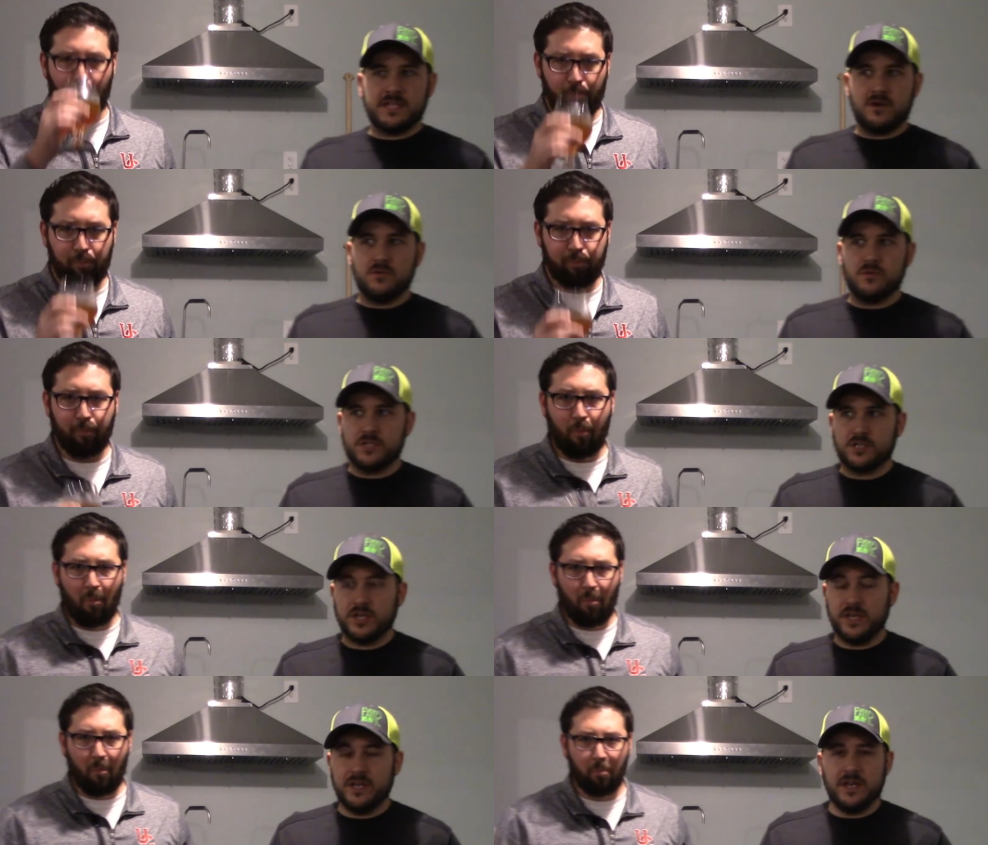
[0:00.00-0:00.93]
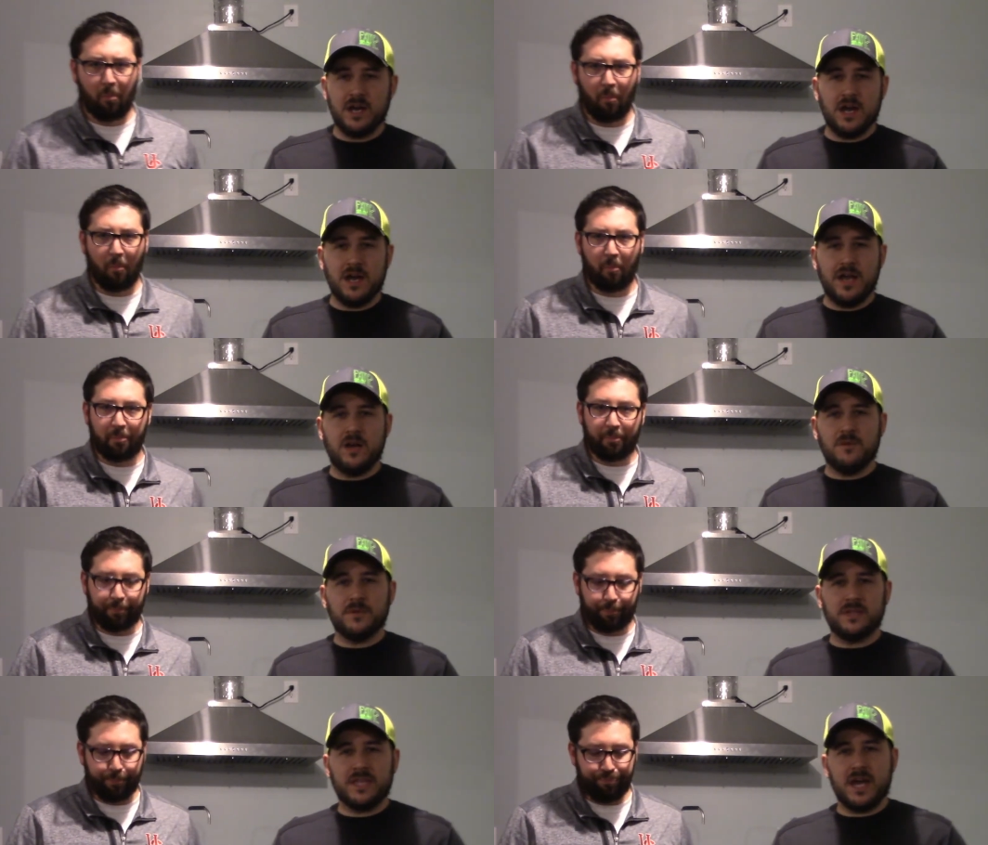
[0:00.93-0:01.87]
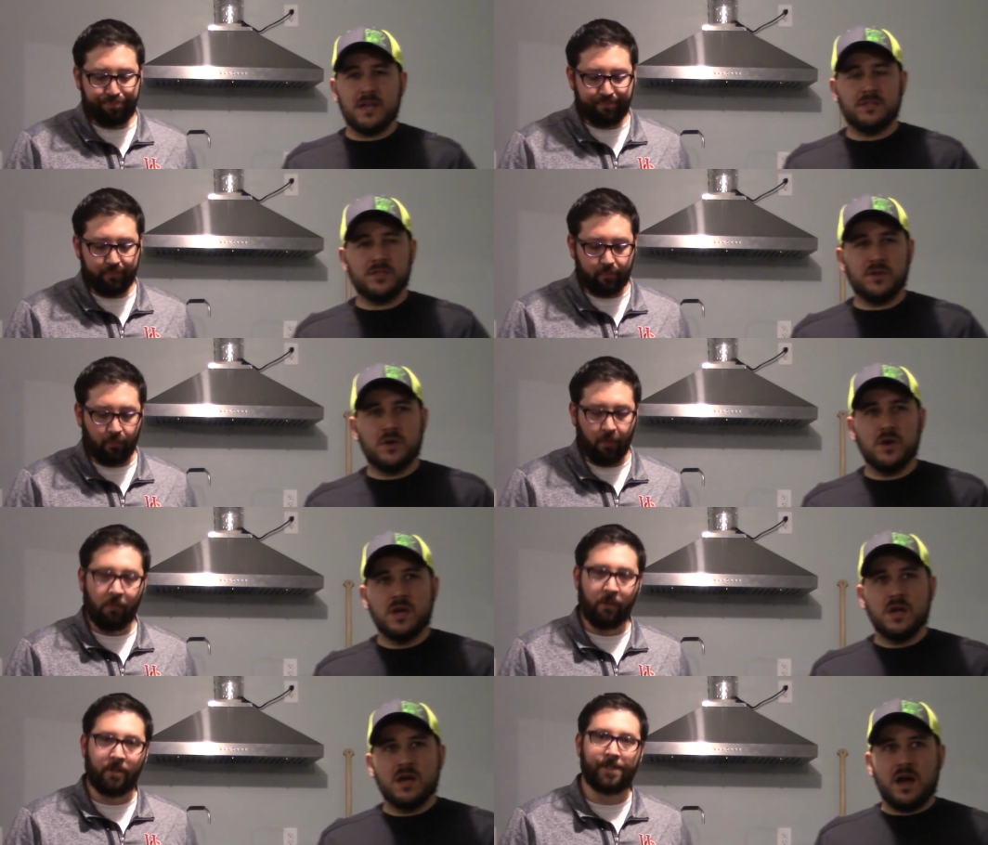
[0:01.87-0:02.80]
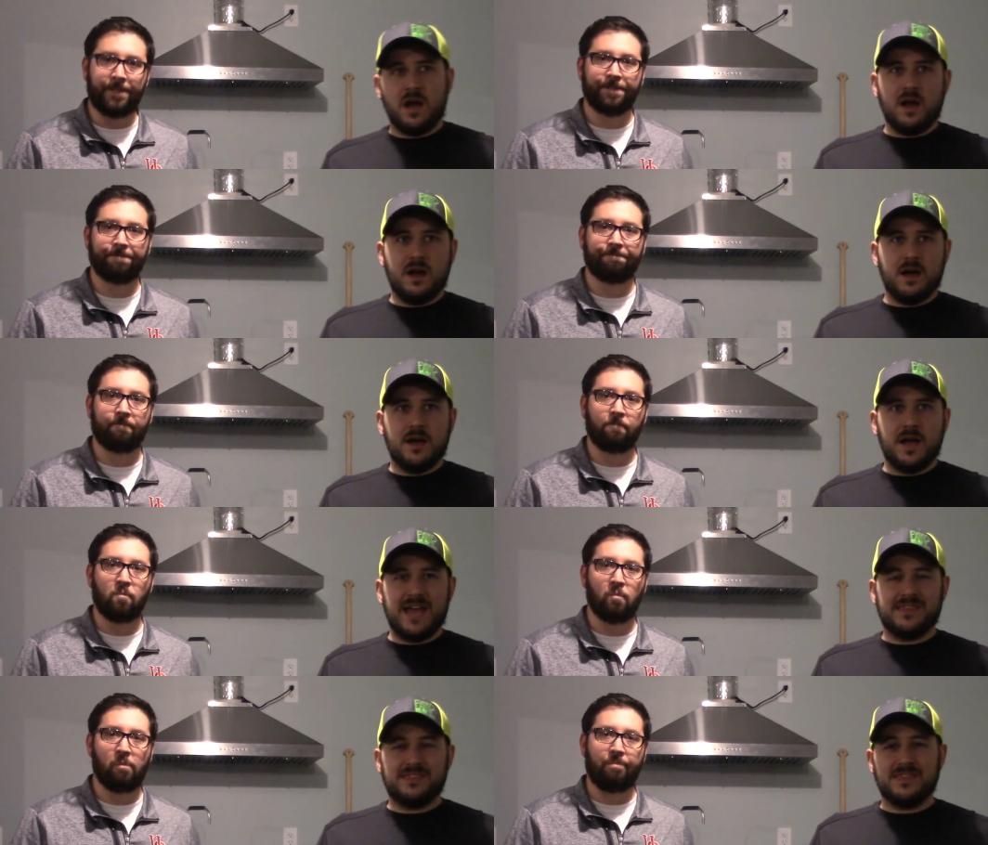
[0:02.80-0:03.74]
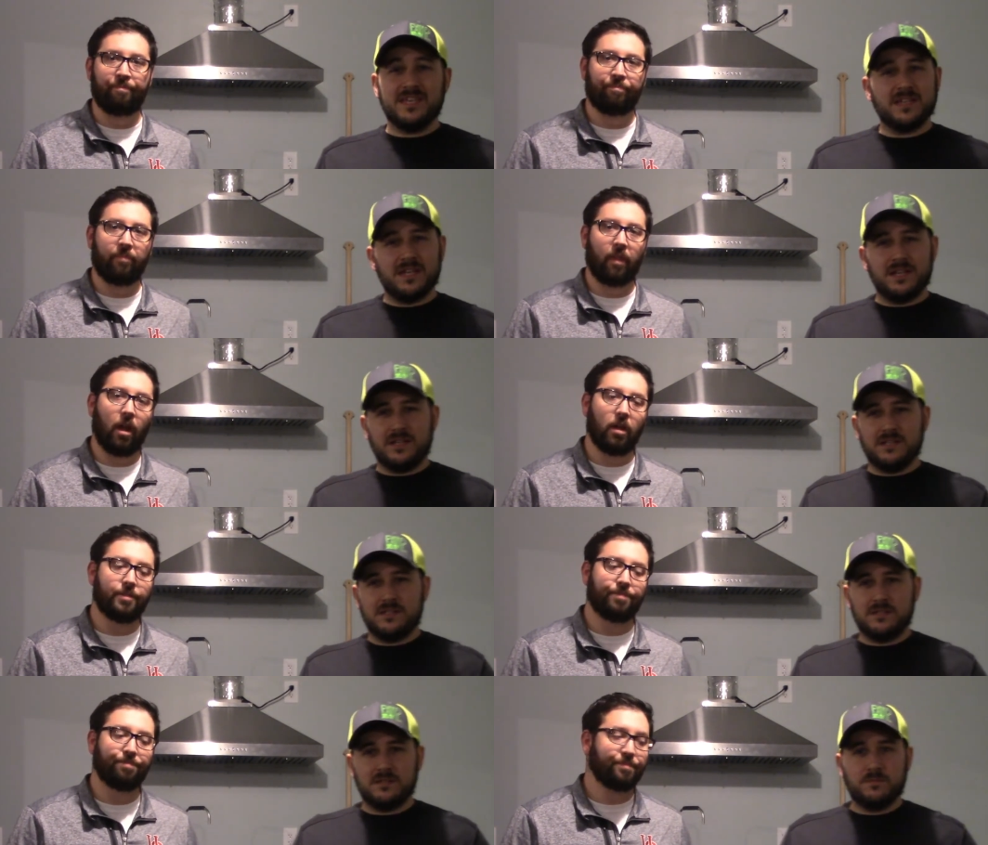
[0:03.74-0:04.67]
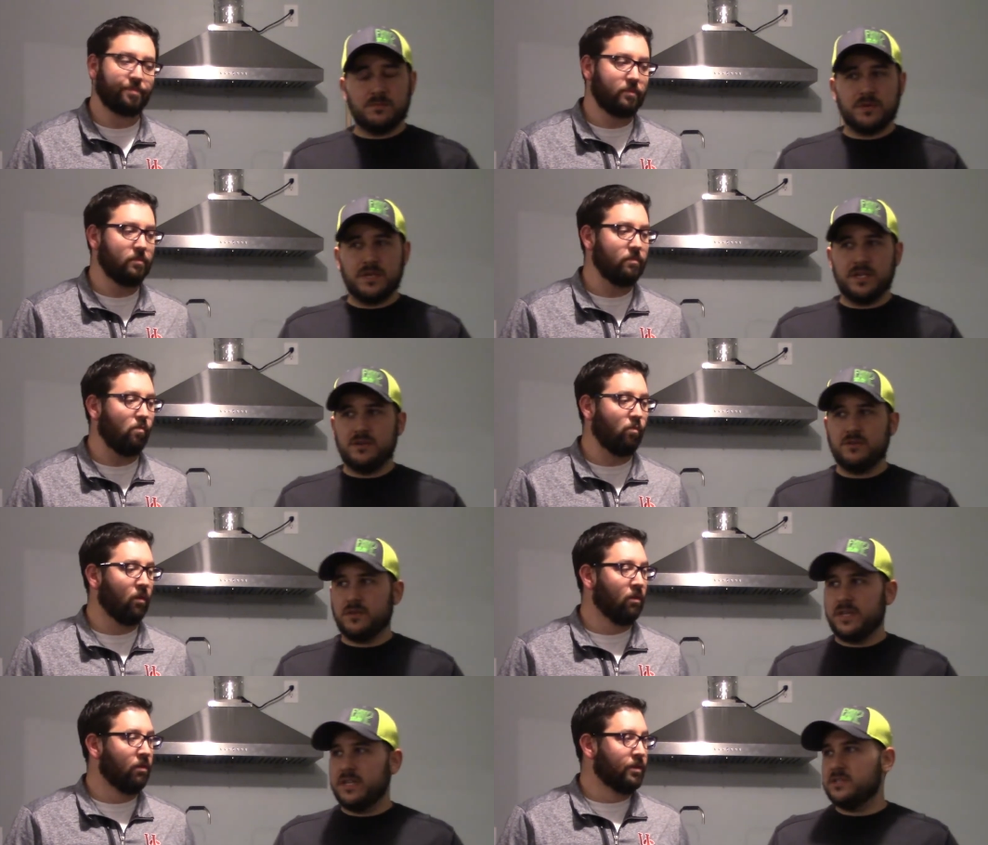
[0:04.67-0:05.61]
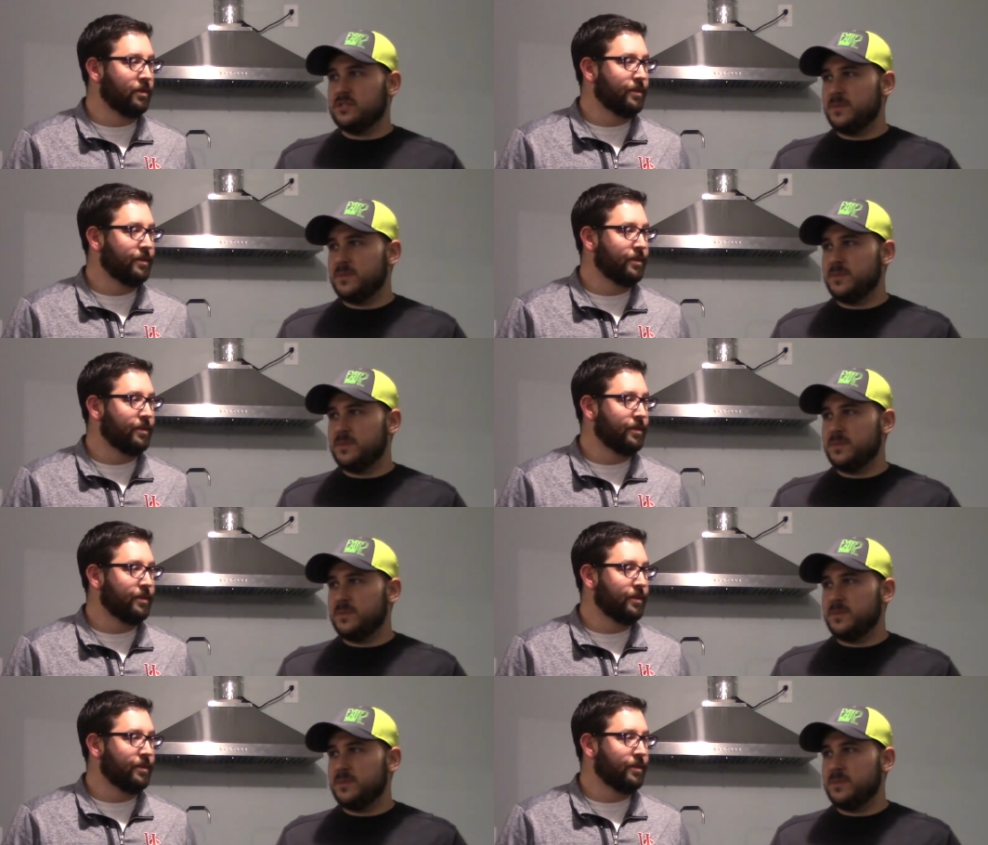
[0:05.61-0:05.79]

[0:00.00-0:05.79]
Speaker 1: out, which can uh, help with that. So uh, I think that it is still pretty green.